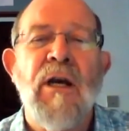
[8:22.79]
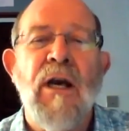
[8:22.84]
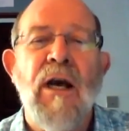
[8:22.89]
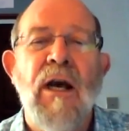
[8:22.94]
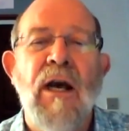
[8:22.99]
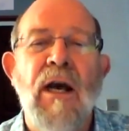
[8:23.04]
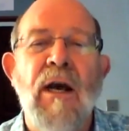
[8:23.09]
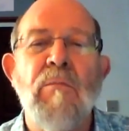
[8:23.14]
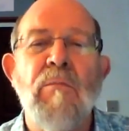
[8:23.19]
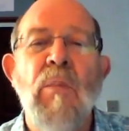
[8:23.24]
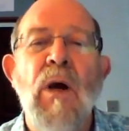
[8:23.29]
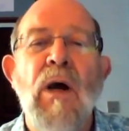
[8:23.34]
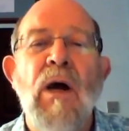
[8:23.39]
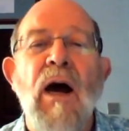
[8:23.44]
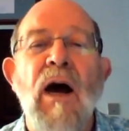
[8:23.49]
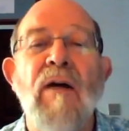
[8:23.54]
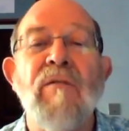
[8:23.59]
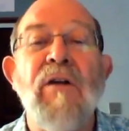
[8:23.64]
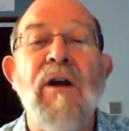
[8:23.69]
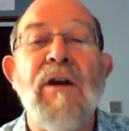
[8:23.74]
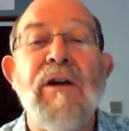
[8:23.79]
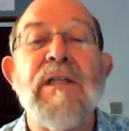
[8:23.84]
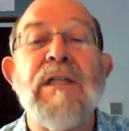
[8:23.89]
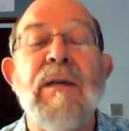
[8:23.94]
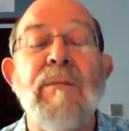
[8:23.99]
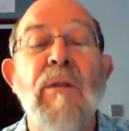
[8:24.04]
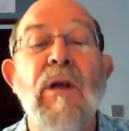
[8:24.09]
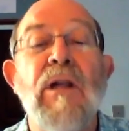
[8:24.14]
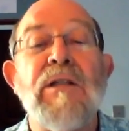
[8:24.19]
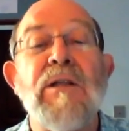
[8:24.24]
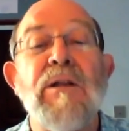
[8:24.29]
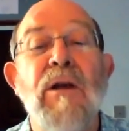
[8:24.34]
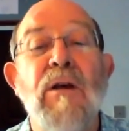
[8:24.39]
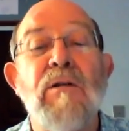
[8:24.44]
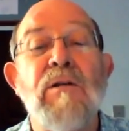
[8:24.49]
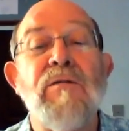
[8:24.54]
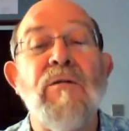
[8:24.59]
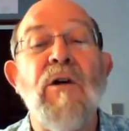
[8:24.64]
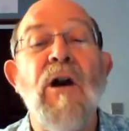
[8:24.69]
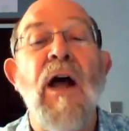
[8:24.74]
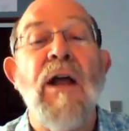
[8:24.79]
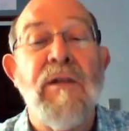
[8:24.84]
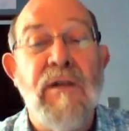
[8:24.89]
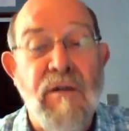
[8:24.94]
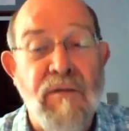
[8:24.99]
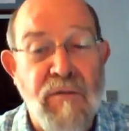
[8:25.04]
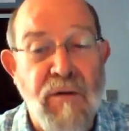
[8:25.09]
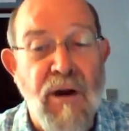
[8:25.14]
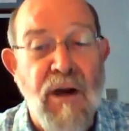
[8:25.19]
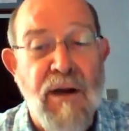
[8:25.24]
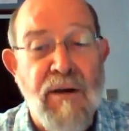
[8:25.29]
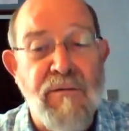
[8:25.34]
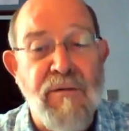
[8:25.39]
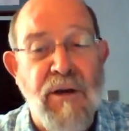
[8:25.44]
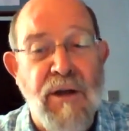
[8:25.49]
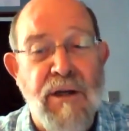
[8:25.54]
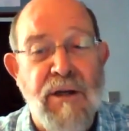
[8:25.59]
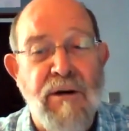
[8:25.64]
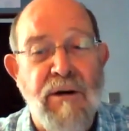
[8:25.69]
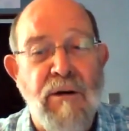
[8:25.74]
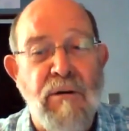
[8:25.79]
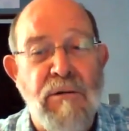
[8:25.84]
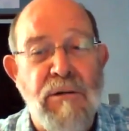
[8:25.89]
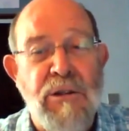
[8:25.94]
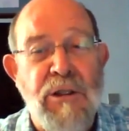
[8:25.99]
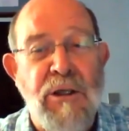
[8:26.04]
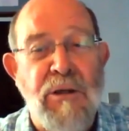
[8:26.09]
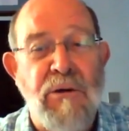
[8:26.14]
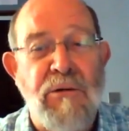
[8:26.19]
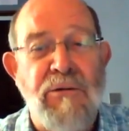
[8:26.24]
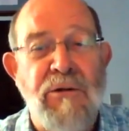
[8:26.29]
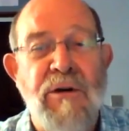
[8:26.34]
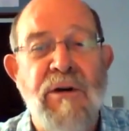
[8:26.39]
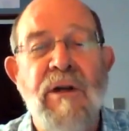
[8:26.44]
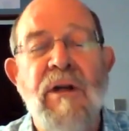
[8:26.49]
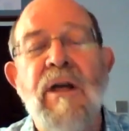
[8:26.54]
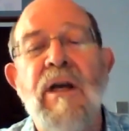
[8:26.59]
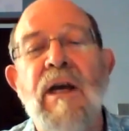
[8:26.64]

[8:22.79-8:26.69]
are very similar to those for under 5-year-old children,